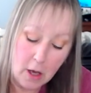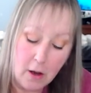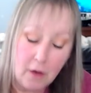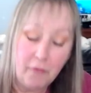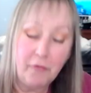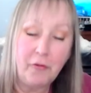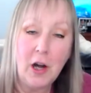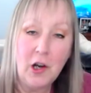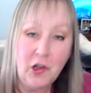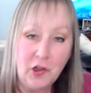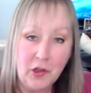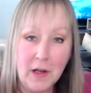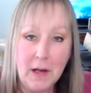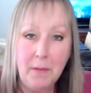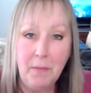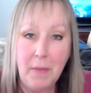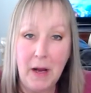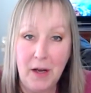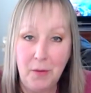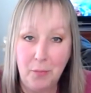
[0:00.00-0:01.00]
freshly
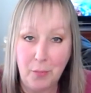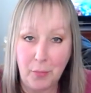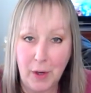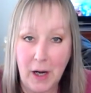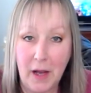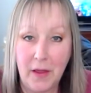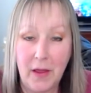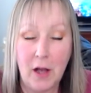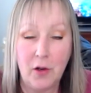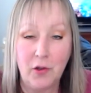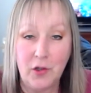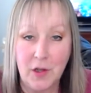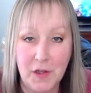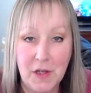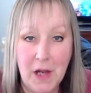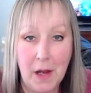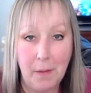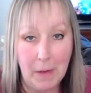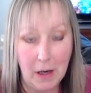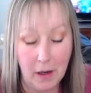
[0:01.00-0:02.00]
made bread that just
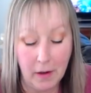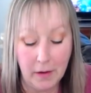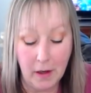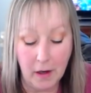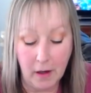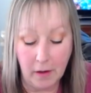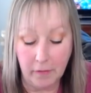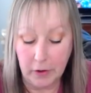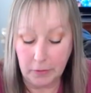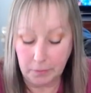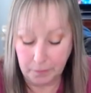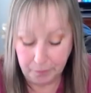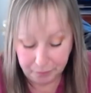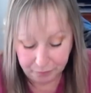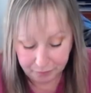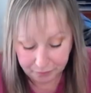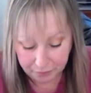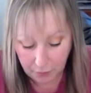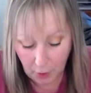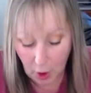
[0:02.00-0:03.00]
came out of the oven,
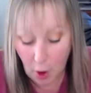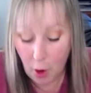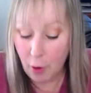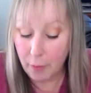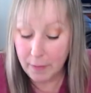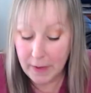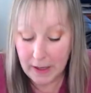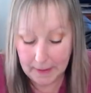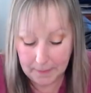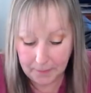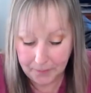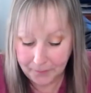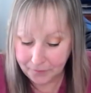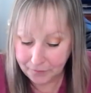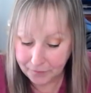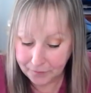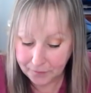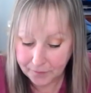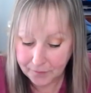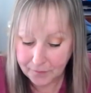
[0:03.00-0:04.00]
homemade,
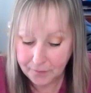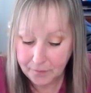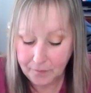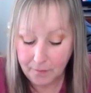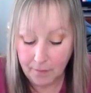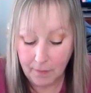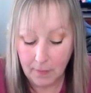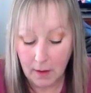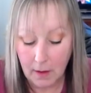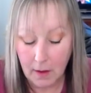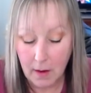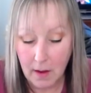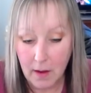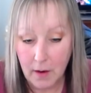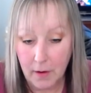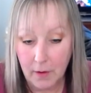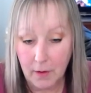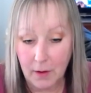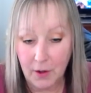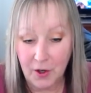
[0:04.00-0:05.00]

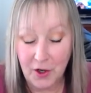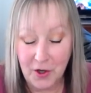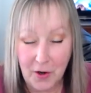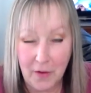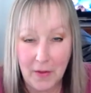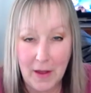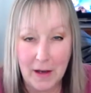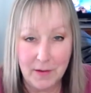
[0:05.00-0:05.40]
you know that